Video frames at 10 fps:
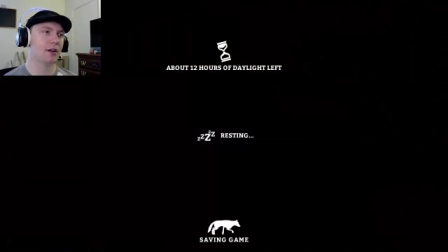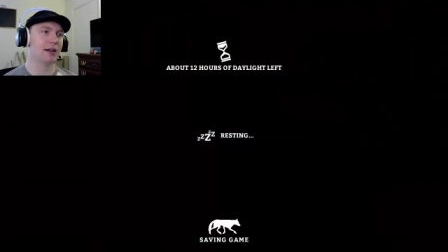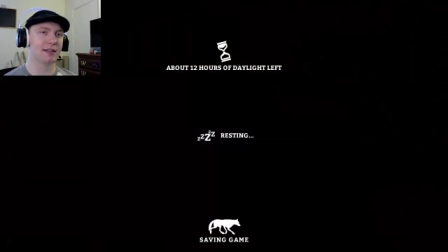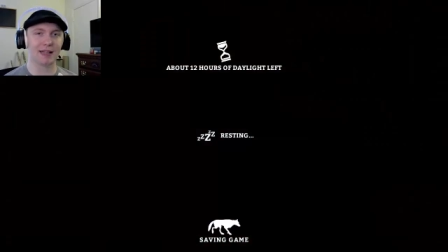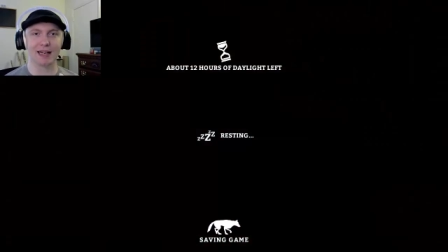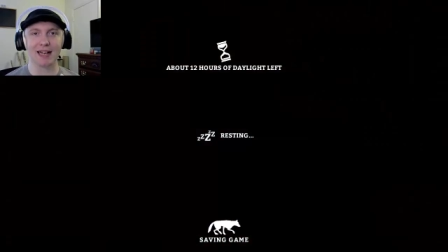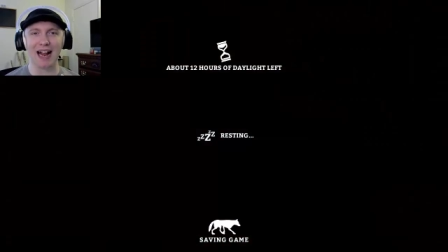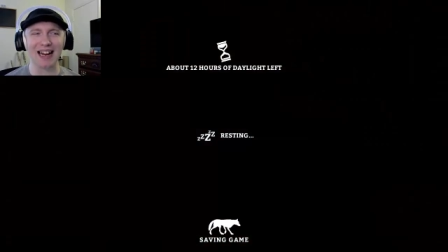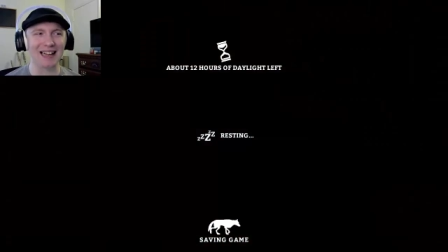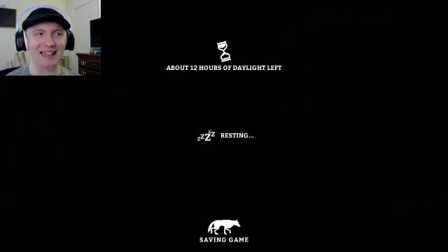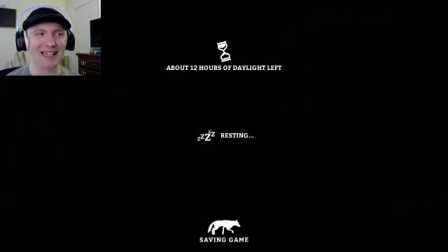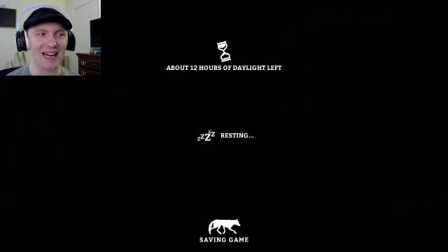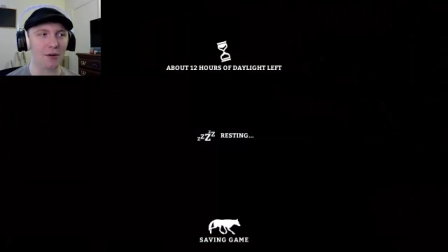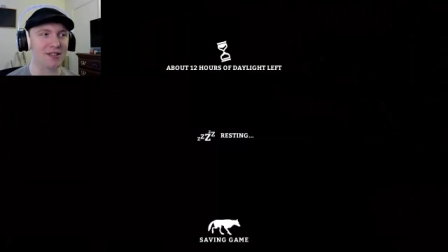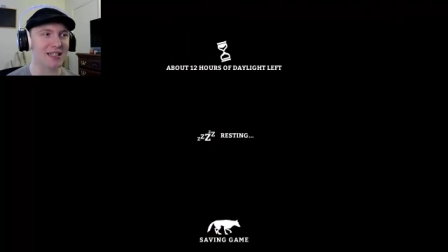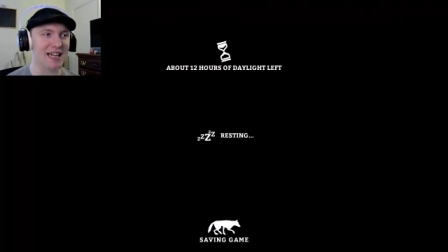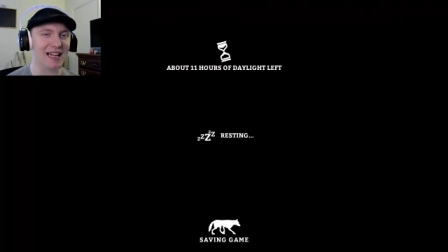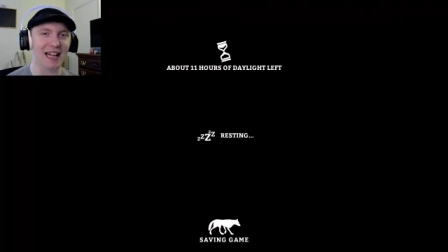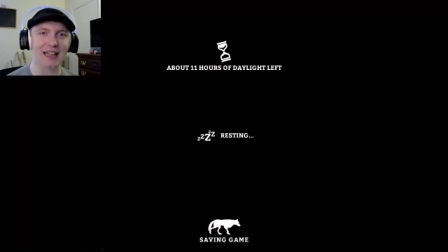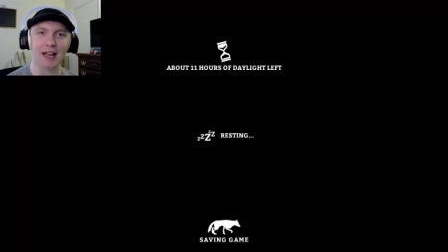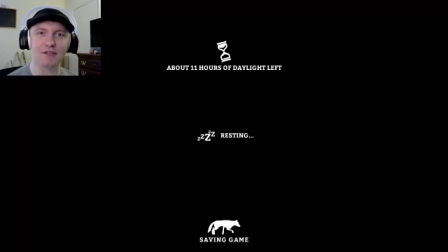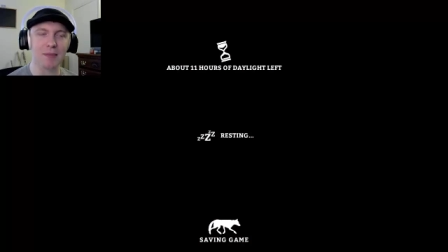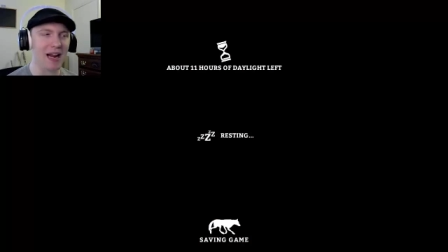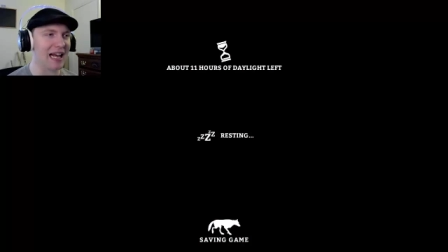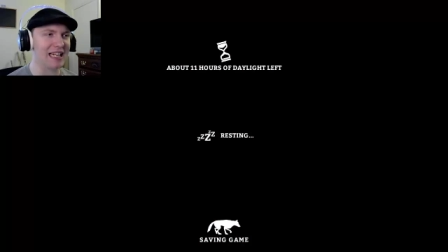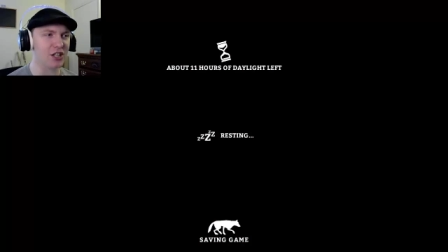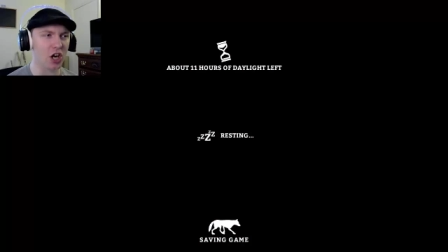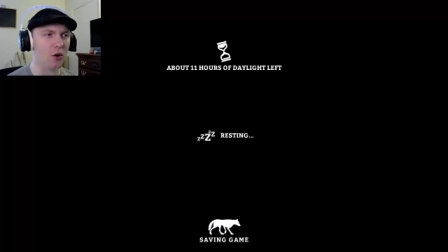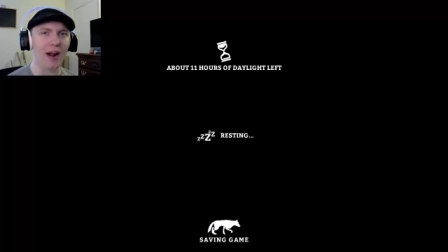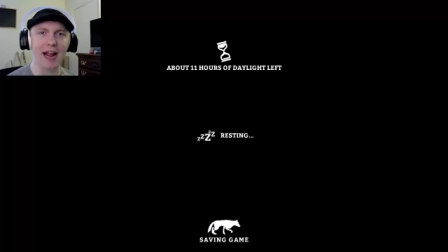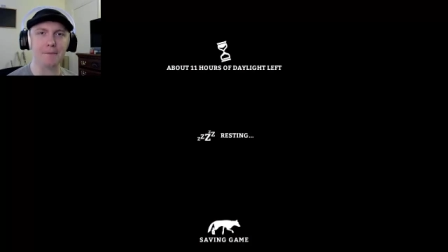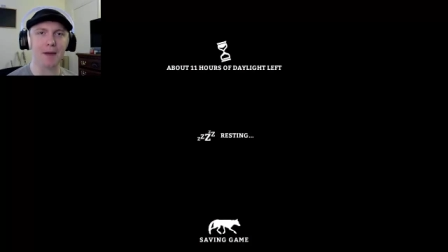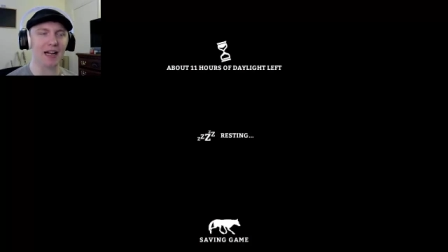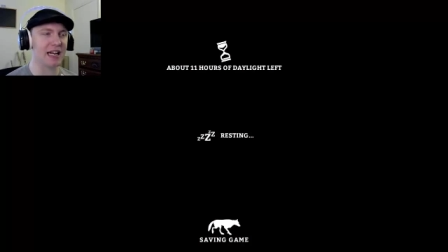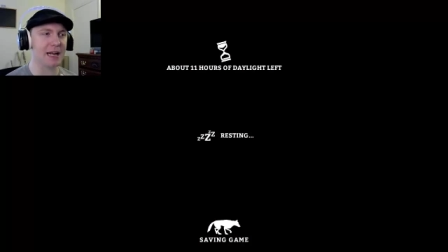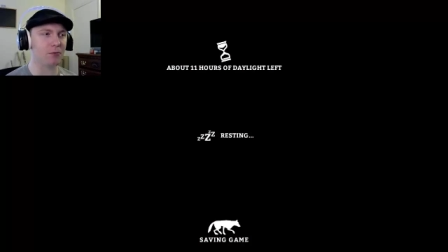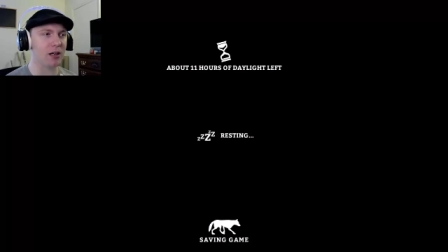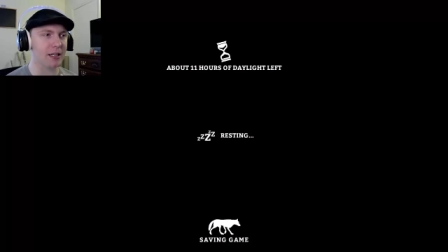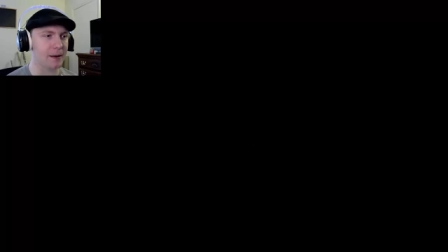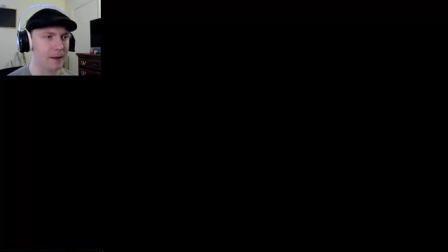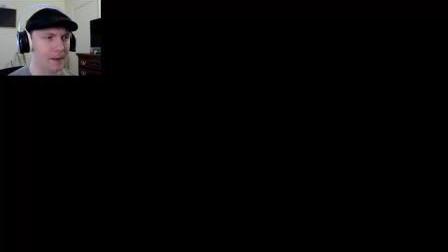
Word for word: Cause I can, I got like 10 hours of daylight left, man. I can go ham. I can keep running.